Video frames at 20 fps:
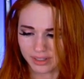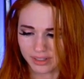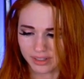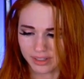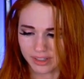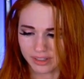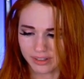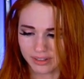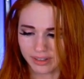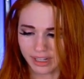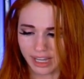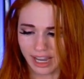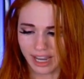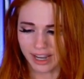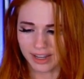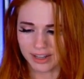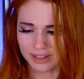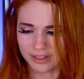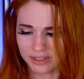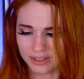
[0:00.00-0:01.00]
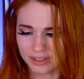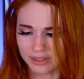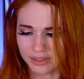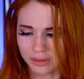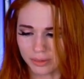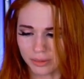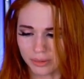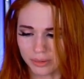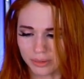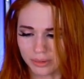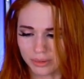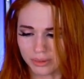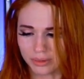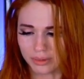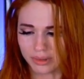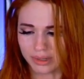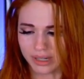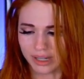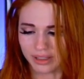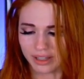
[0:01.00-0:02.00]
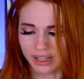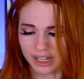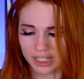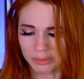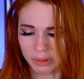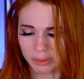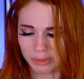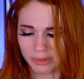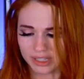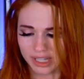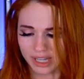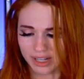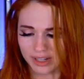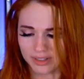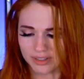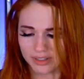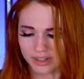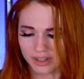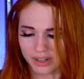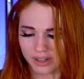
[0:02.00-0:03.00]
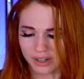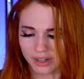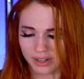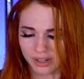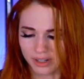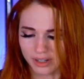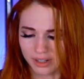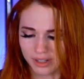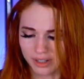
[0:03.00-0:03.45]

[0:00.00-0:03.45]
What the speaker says: Your hands? Ooh, lots of people's hands are.